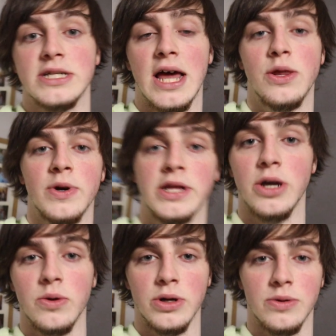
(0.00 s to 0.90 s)
It's out the
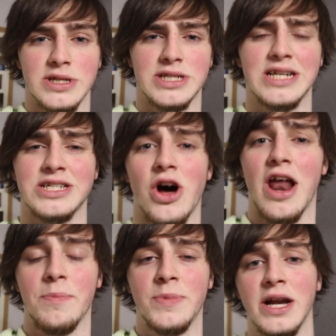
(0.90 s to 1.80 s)
window. You know, it's
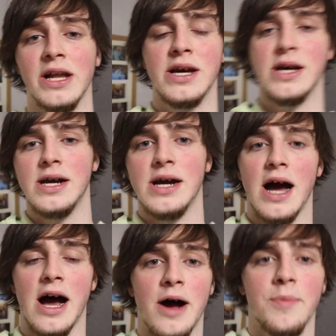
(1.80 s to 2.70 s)
not happening.
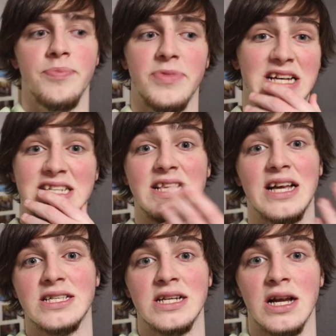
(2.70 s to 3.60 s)
That's it.
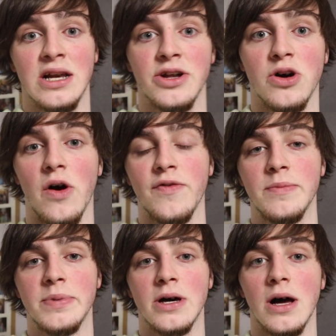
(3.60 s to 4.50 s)
That's the nail in the
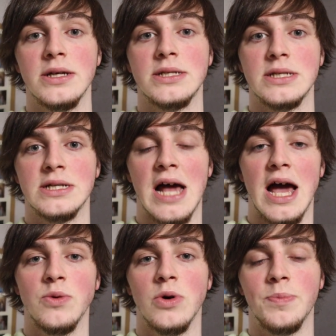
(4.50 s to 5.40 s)
coffin. Because
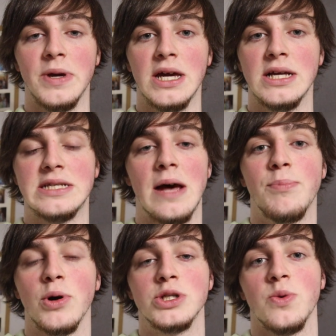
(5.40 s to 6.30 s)
now we'll be
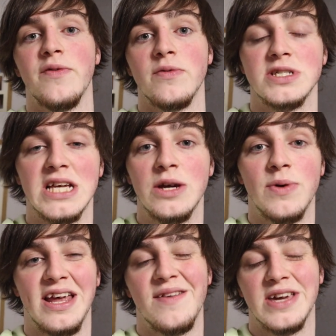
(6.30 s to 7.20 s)
10 points away from City
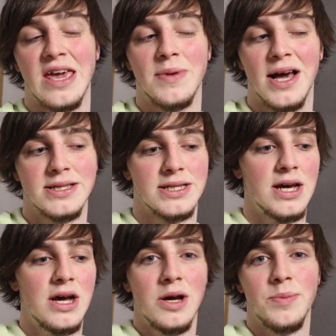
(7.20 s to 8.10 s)
when they have a game in hand.
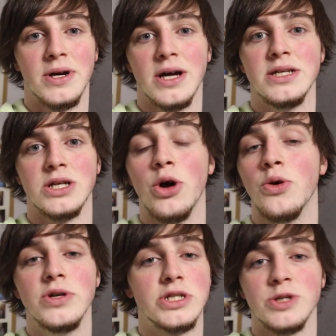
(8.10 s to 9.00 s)
Because I
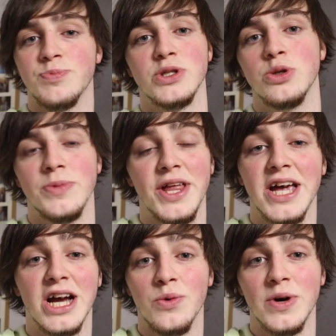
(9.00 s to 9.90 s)
always just presume that
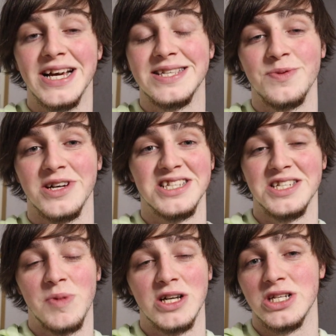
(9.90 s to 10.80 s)
they're going to win it. Because
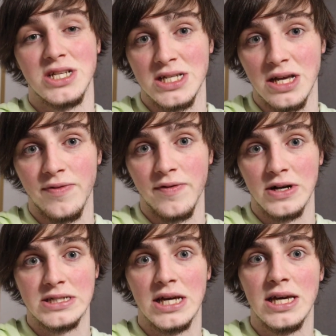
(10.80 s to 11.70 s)
it's Manchester City, for
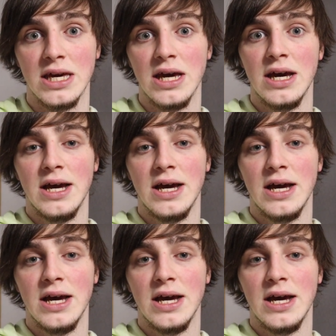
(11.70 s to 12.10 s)
fuck's sake.